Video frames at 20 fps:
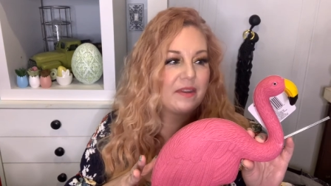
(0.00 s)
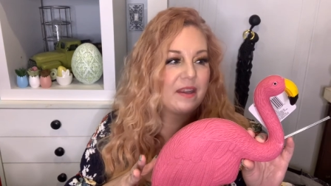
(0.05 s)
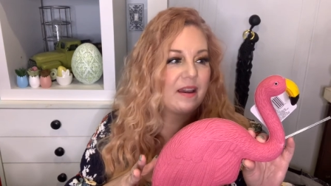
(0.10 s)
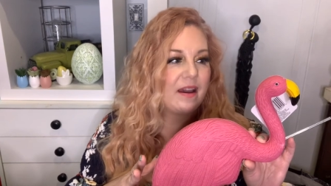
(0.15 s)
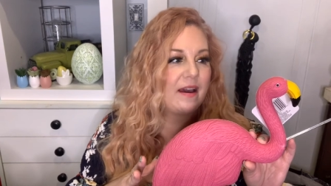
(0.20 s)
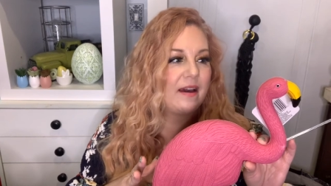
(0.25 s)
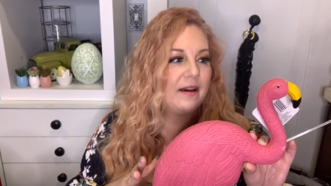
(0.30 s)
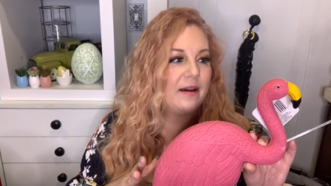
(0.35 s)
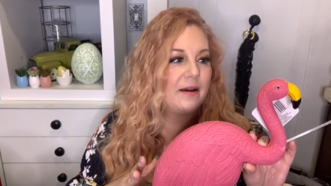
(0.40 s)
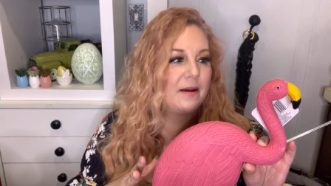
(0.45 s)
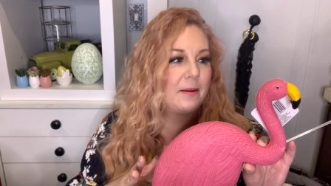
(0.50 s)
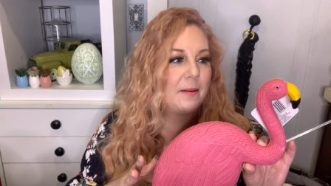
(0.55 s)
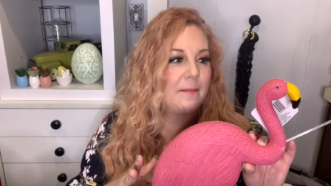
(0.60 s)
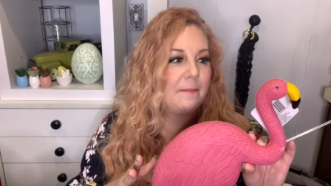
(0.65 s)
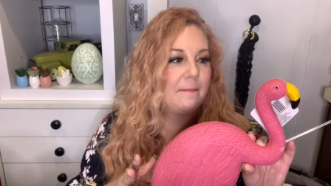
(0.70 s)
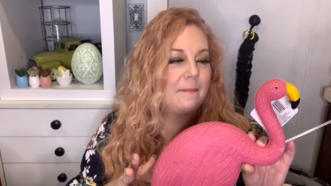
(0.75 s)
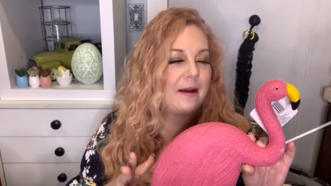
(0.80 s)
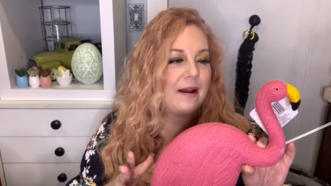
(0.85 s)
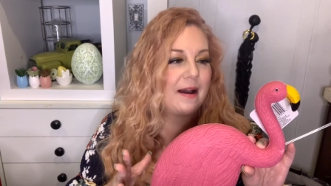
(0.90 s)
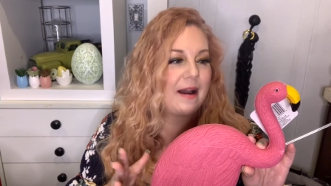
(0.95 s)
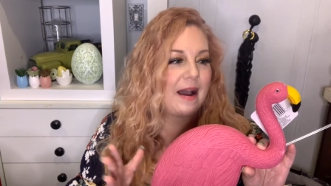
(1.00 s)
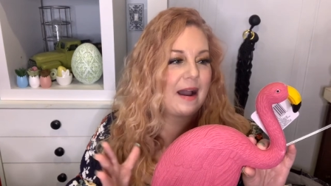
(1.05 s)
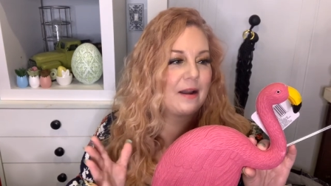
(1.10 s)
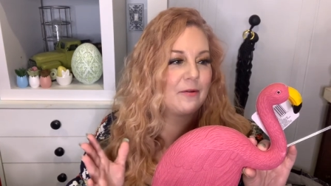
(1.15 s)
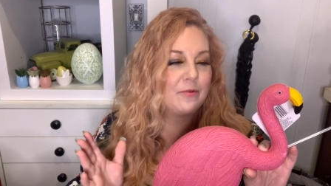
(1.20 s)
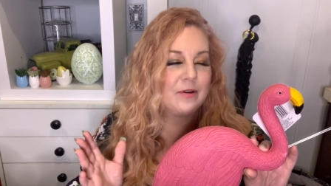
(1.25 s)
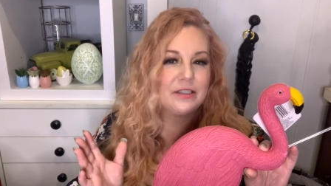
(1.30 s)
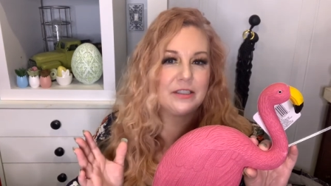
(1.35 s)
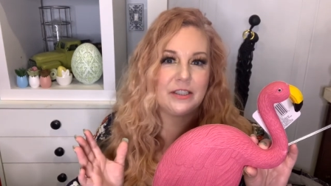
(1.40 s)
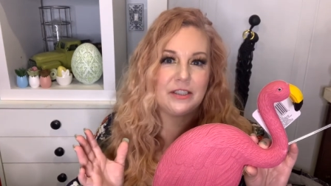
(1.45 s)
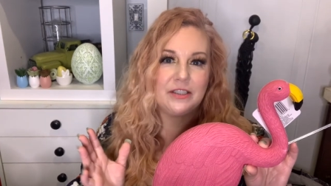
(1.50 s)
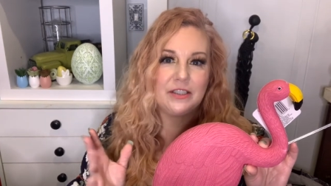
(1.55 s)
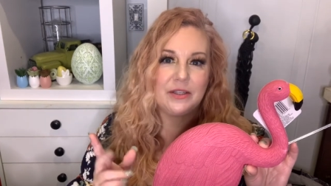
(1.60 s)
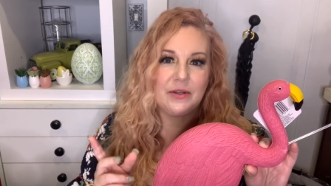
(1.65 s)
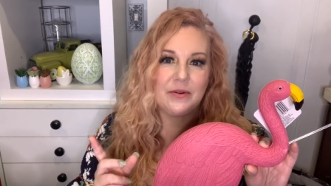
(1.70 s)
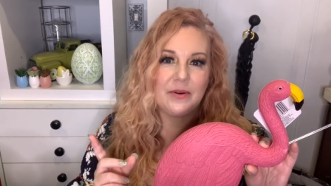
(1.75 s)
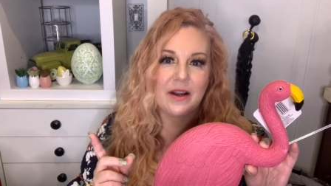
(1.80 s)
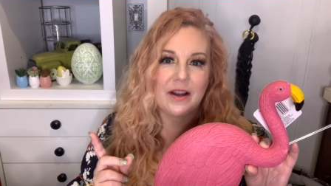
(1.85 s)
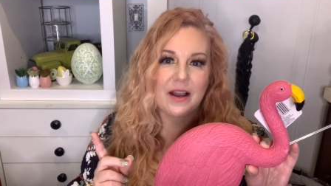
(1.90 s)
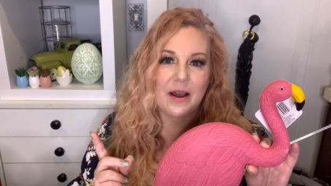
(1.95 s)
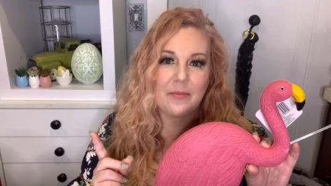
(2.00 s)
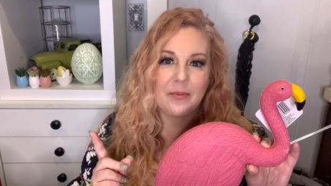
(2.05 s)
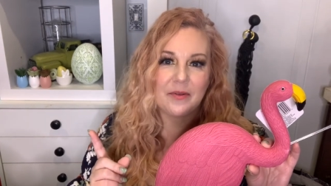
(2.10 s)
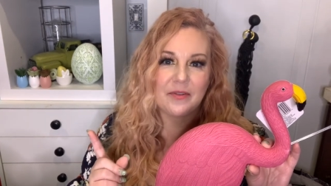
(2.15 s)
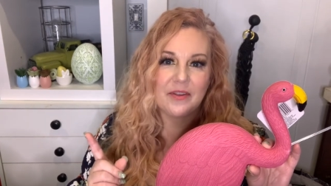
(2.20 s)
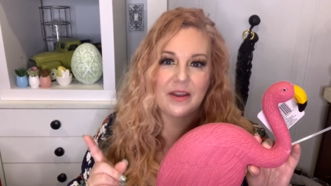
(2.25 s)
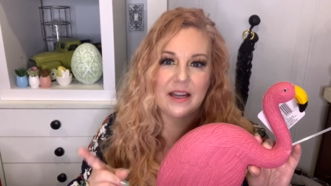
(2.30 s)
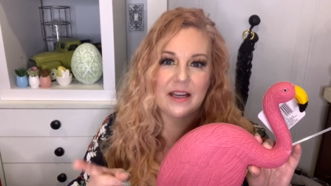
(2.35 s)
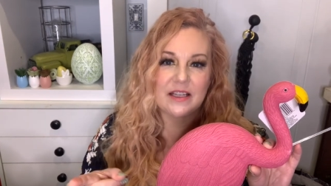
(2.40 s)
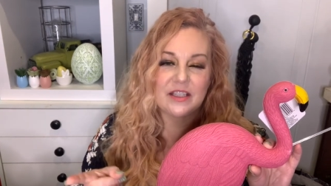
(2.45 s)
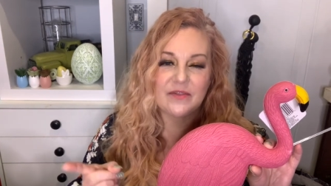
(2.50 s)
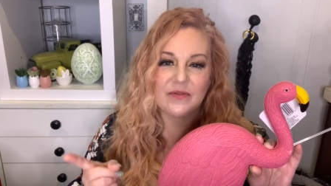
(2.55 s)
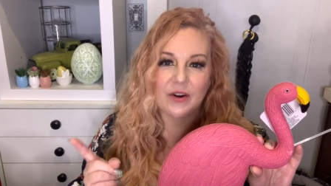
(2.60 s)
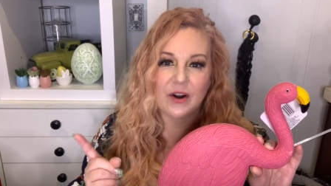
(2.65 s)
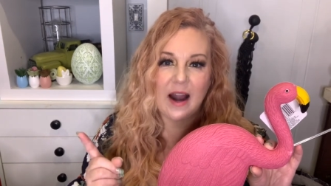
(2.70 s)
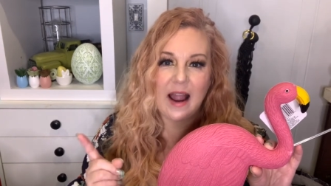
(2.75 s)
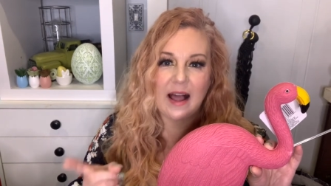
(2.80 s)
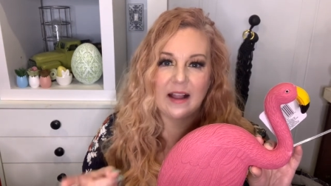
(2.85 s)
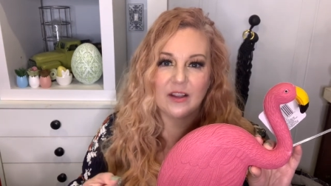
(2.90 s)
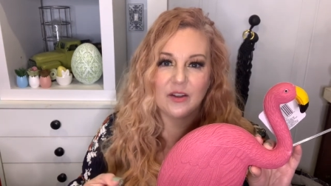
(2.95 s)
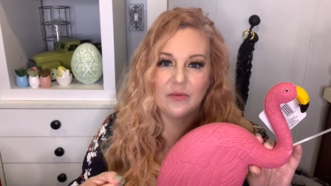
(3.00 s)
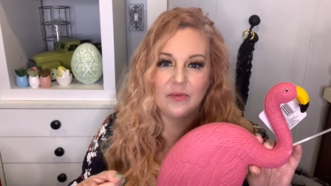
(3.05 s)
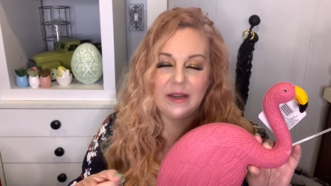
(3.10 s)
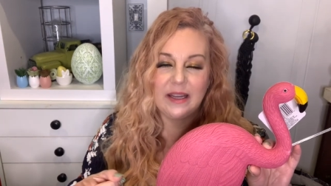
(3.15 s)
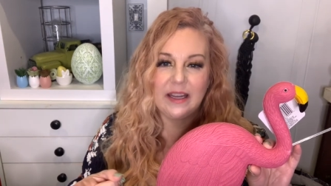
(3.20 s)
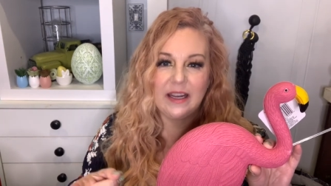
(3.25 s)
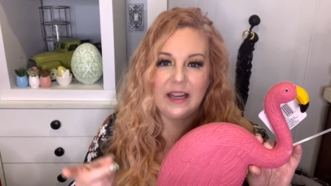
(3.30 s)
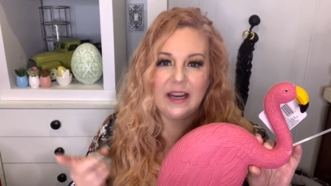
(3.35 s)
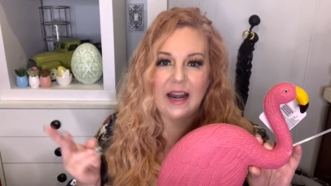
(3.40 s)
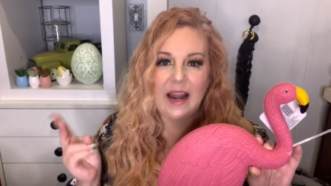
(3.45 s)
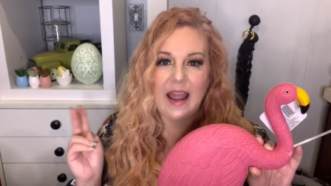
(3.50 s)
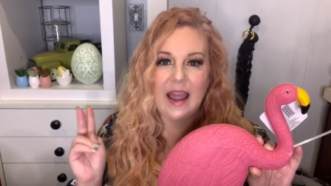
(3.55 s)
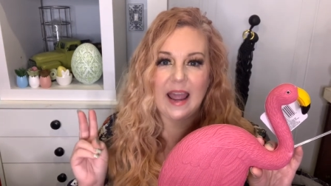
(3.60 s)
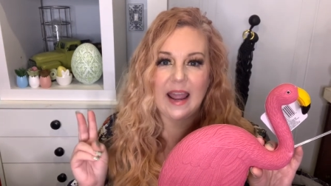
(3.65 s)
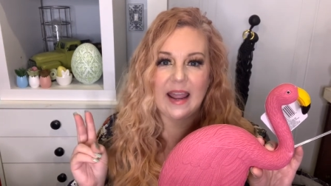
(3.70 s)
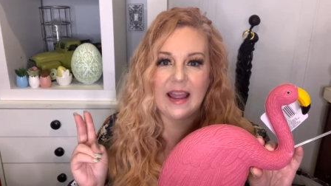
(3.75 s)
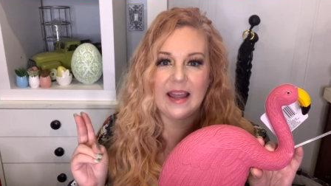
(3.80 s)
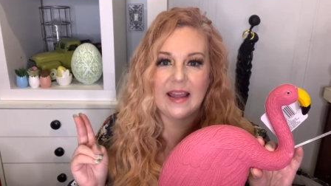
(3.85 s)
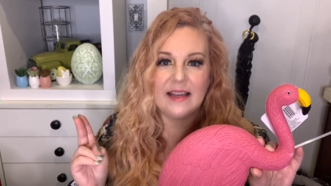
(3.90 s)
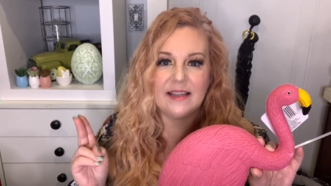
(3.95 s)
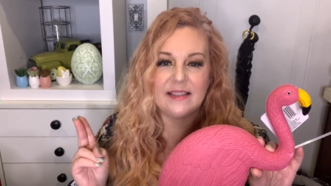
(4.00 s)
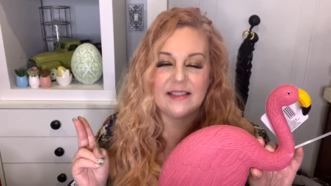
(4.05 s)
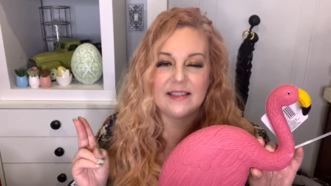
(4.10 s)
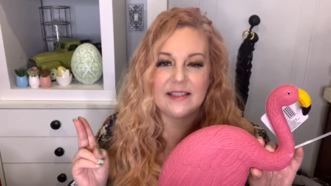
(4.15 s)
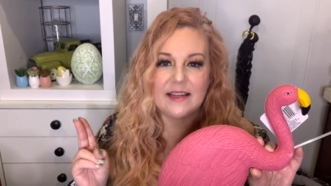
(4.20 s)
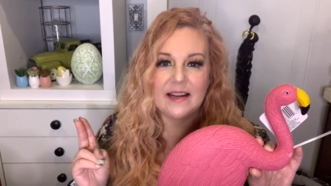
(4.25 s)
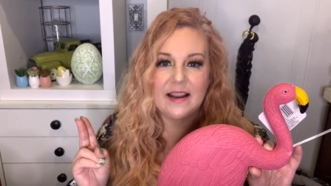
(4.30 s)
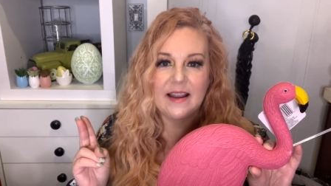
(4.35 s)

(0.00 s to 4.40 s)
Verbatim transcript: I want to do a couple things for Halloween and